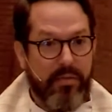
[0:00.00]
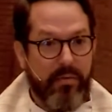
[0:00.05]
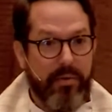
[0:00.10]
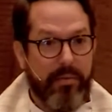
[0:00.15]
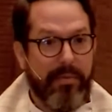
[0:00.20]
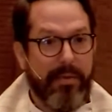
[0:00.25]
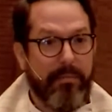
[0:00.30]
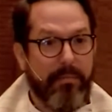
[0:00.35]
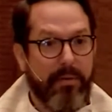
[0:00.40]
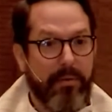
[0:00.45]

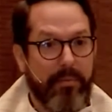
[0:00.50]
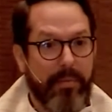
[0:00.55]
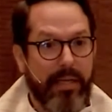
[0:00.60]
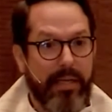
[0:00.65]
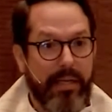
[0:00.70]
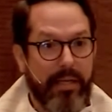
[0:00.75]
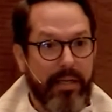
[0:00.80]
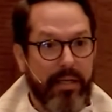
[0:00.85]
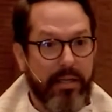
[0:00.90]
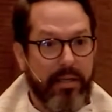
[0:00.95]
"Remember
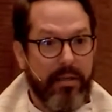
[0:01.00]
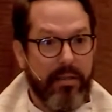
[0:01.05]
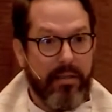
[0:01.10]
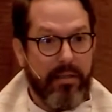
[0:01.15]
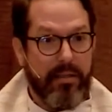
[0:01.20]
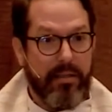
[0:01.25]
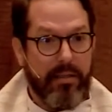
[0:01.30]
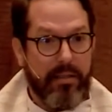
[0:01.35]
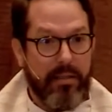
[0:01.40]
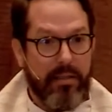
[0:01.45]
me
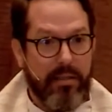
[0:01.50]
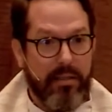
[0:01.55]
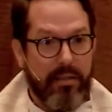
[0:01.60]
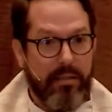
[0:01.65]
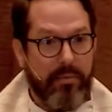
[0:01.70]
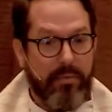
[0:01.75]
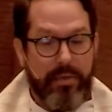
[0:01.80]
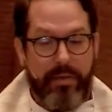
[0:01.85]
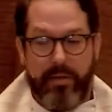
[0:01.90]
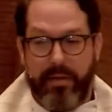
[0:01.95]

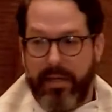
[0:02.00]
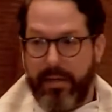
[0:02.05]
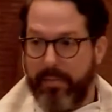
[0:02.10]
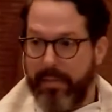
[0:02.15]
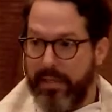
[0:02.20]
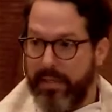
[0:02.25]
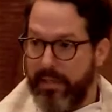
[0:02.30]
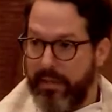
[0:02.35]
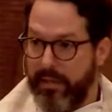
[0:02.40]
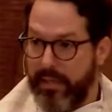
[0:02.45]
when you come
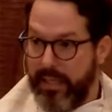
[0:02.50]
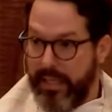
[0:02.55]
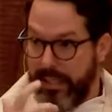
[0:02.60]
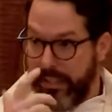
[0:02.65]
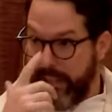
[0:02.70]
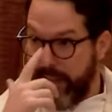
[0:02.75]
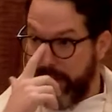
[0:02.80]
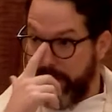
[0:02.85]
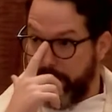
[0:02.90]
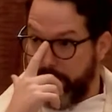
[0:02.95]
into your
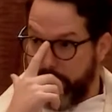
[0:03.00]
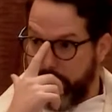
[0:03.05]
kingdom."